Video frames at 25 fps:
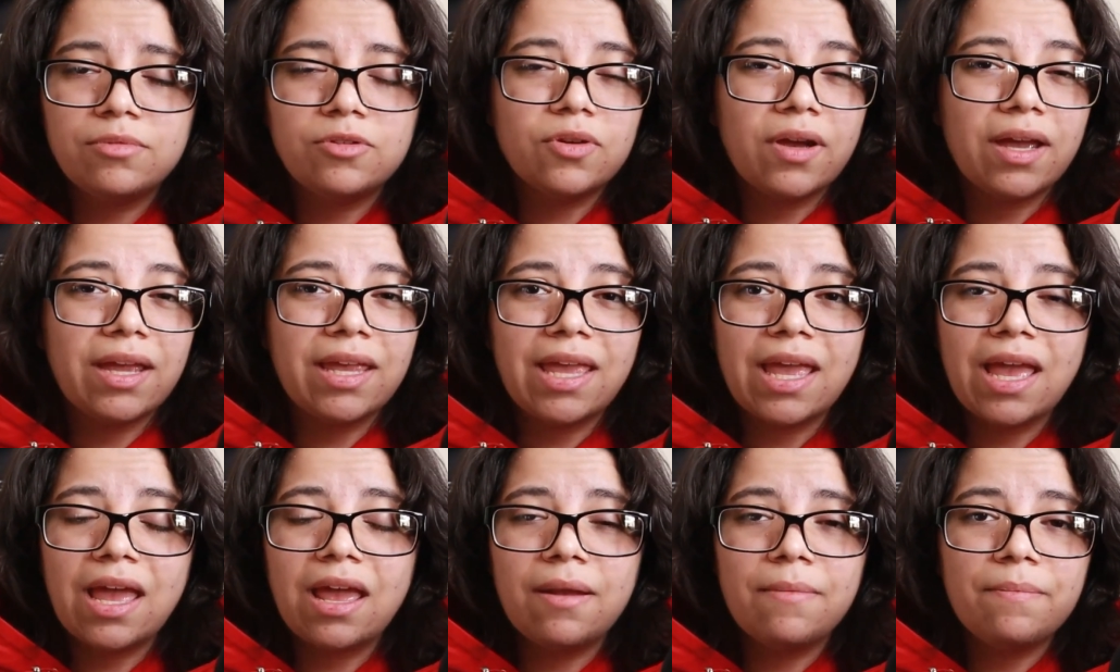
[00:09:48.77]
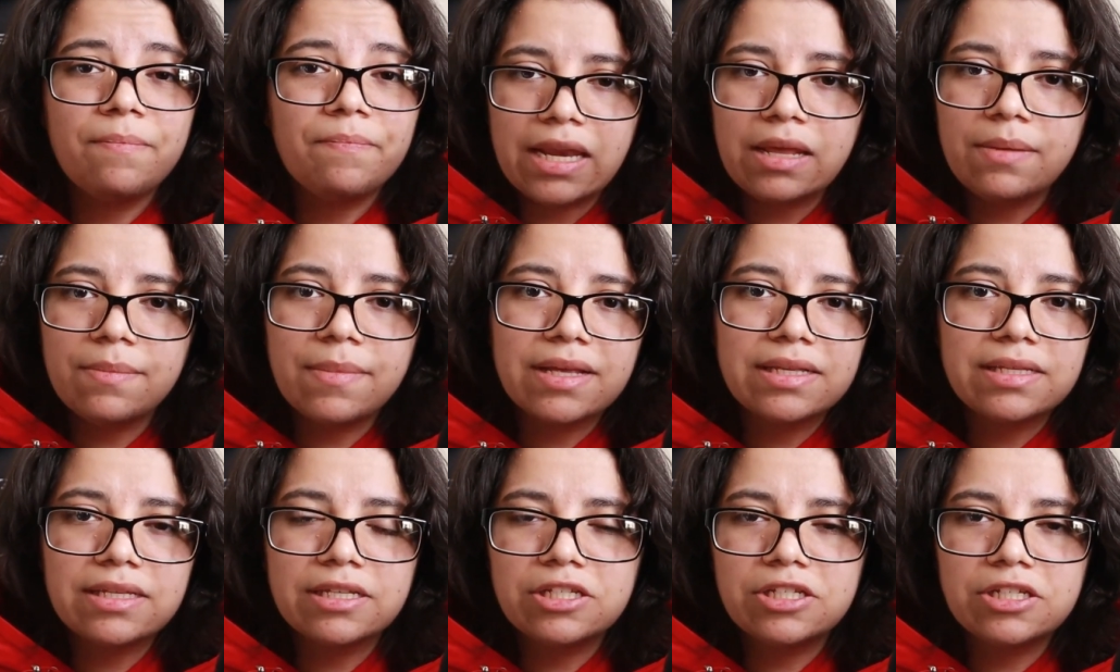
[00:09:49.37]
Do I get any
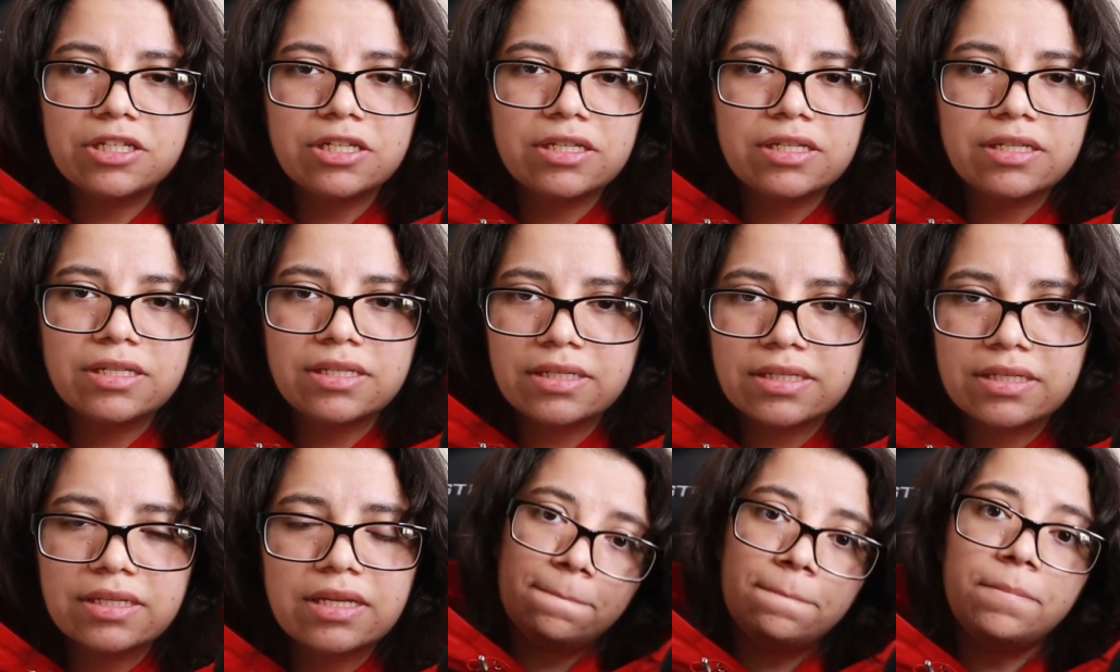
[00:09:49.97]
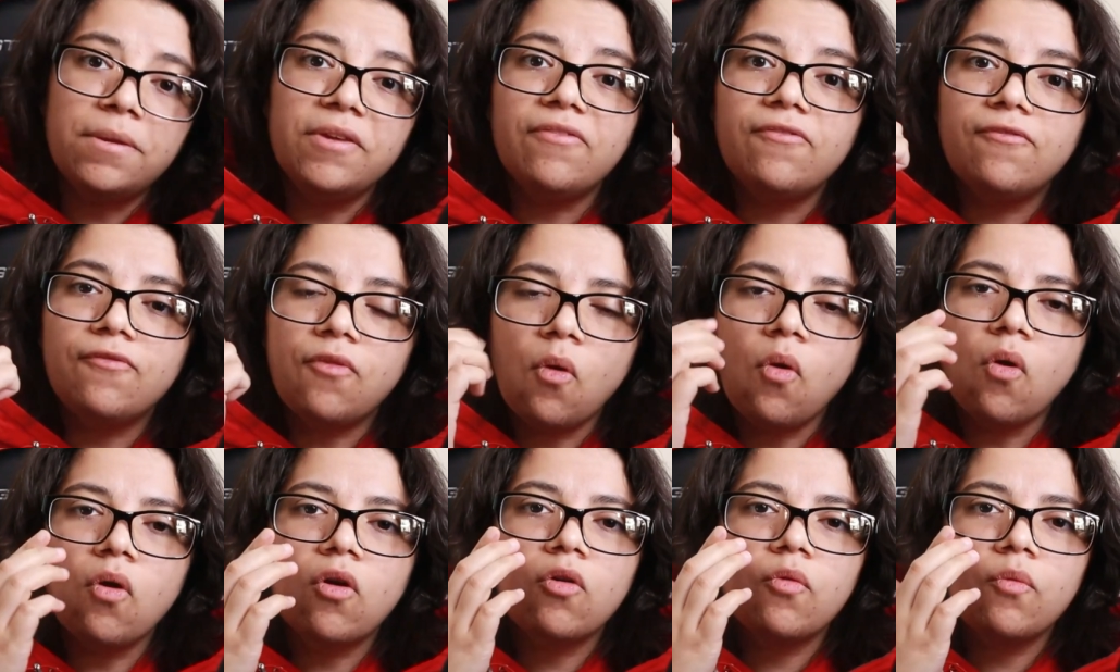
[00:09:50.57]
messages
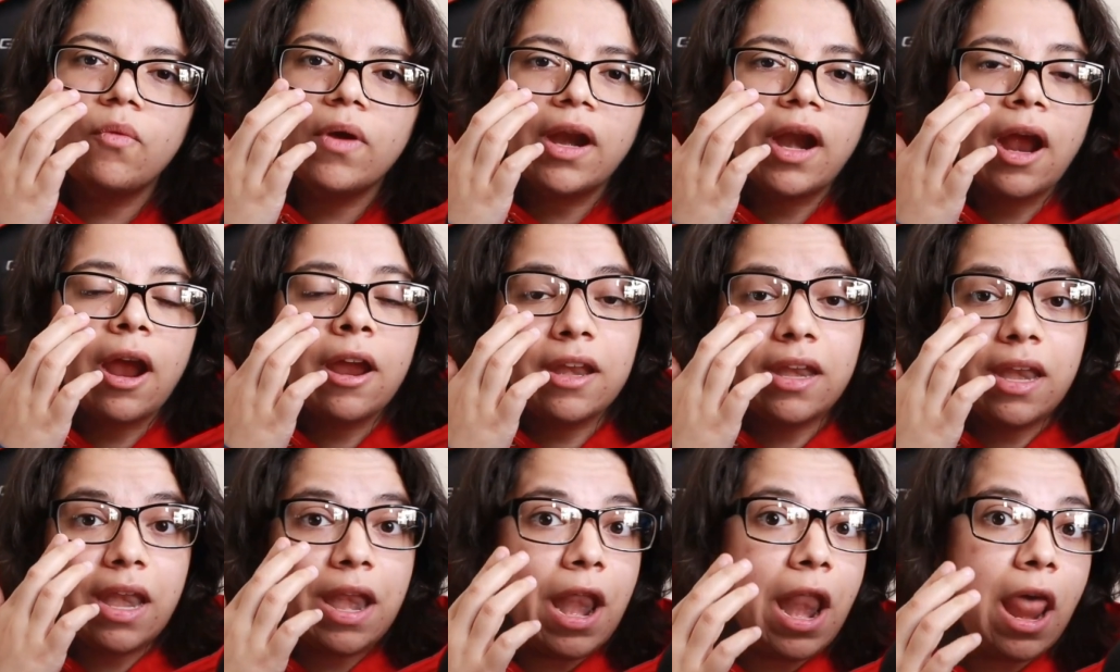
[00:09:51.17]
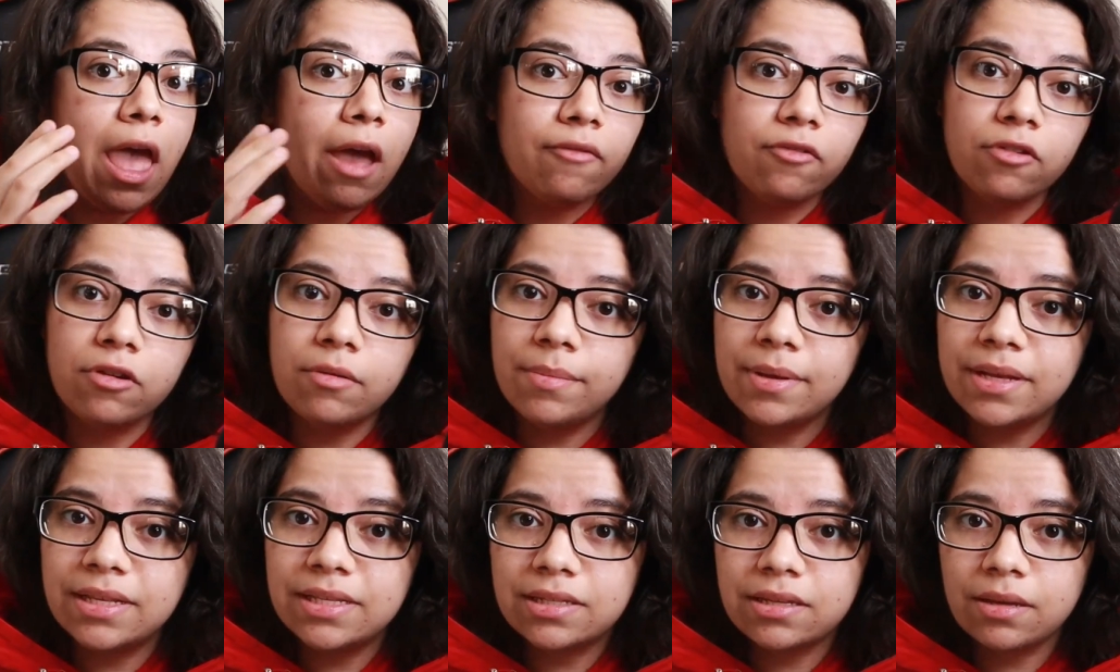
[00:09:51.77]
before where I never
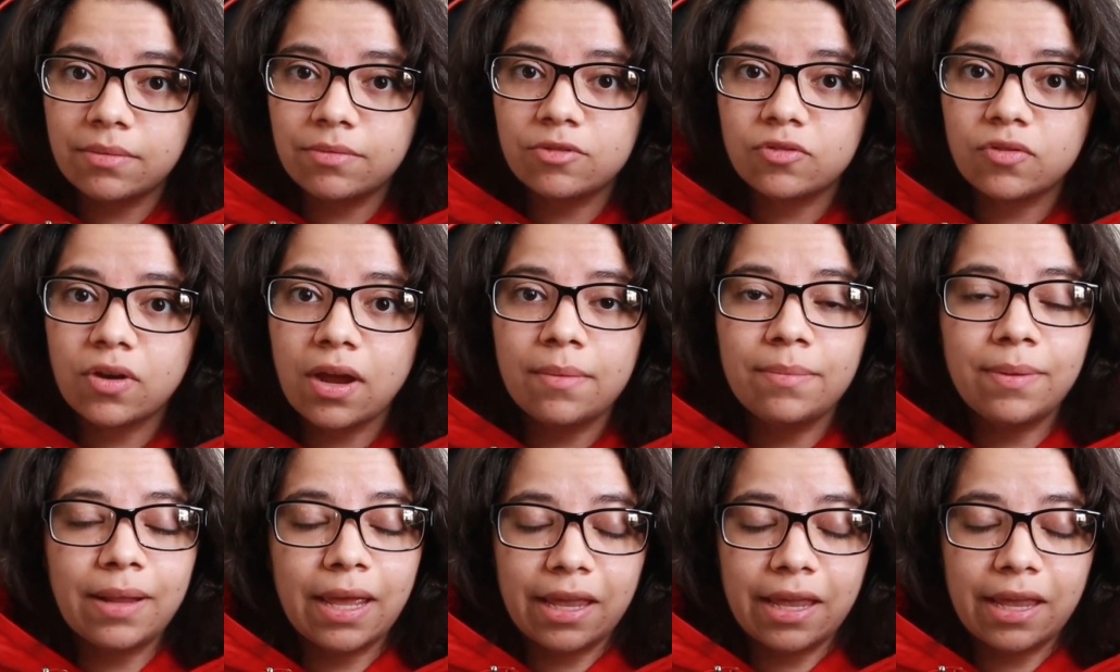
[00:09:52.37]
been subscribed?